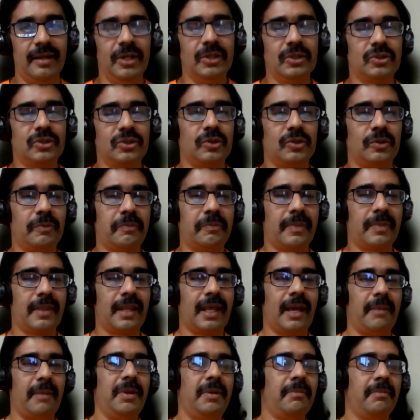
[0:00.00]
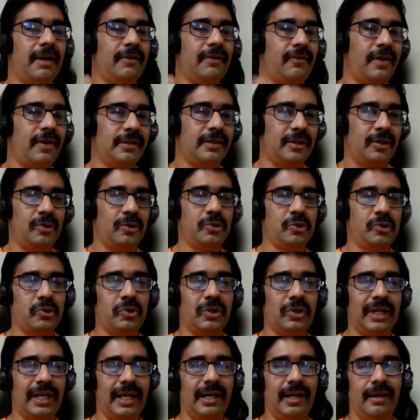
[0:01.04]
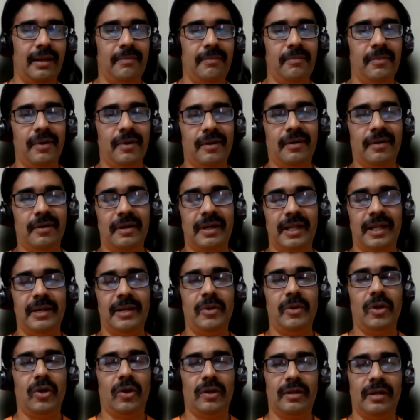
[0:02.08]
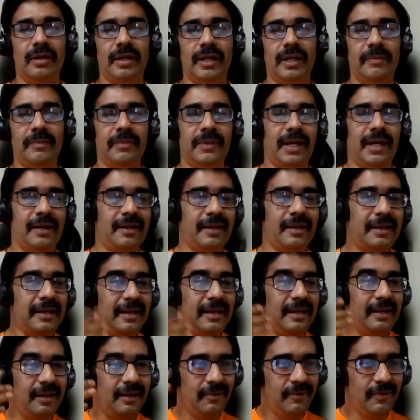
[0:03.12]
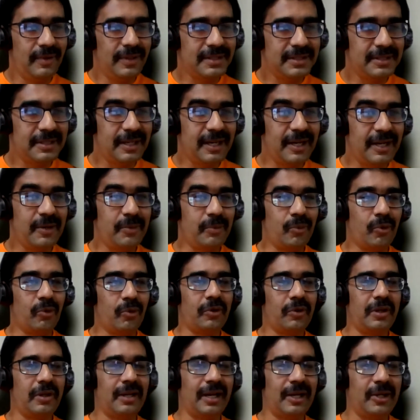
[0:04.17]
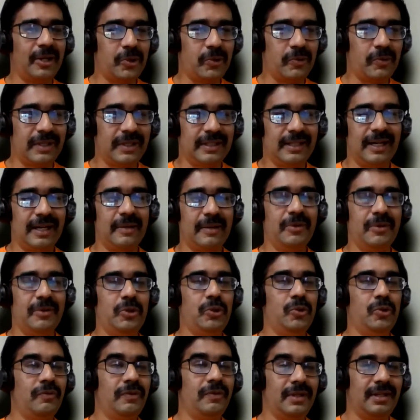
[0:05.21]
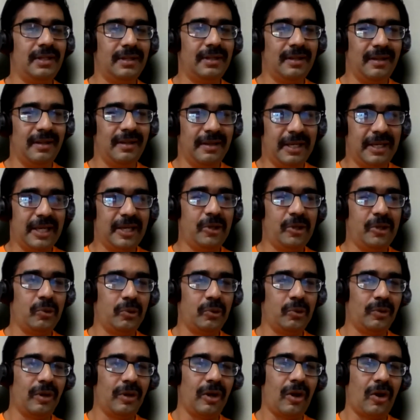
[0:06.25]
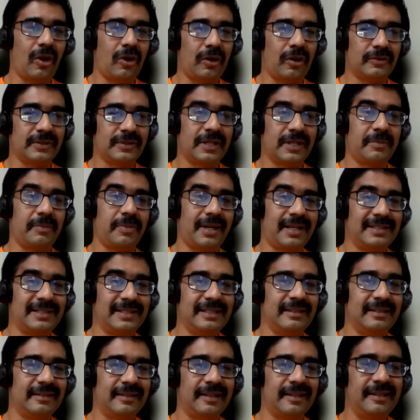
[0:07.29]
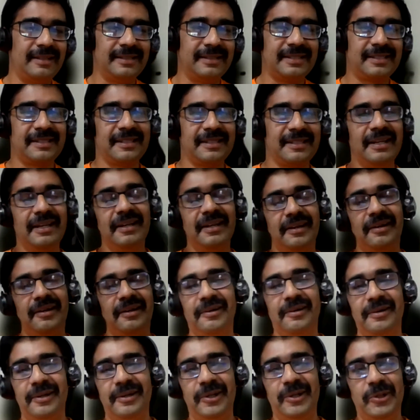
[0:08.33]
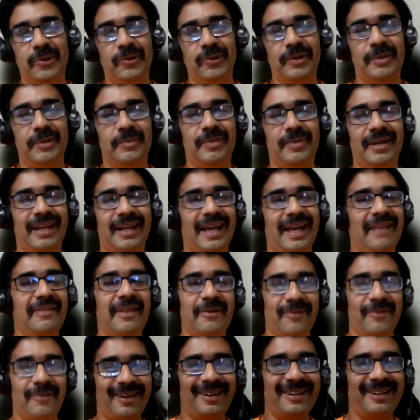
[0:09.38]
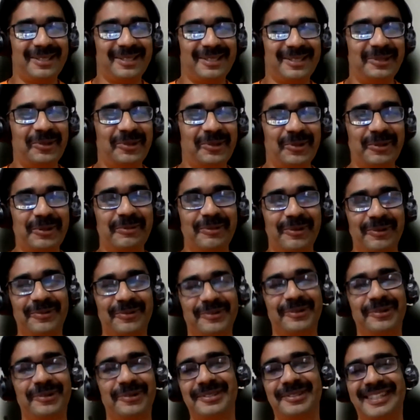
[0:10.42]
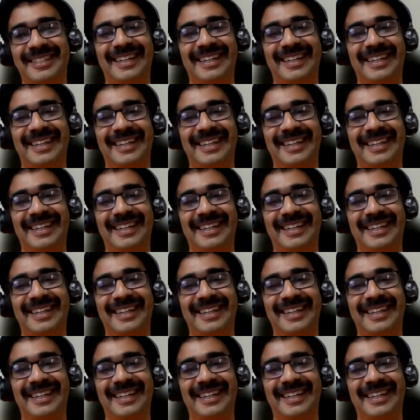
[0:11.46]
So I mean, my father used to tell me all the time that investigate more in Ayurveda. I mean, you will get to know a lot of surprising things into it. But I never listened to him, of course.